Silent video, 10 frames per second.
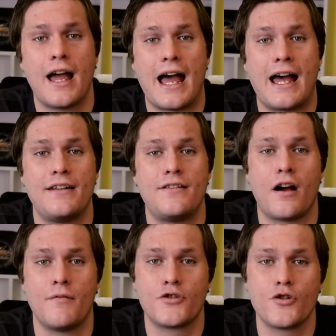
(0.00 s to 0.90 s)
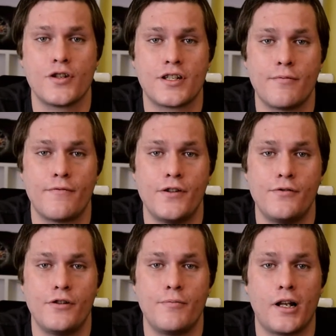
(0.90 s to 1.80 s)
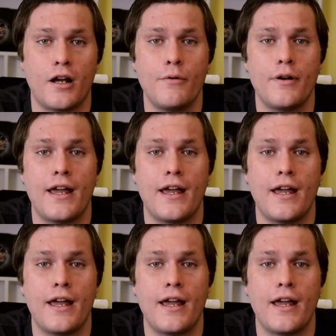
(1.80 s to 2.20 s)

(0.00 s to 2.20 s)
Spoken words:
and I'm sure that some of you do below.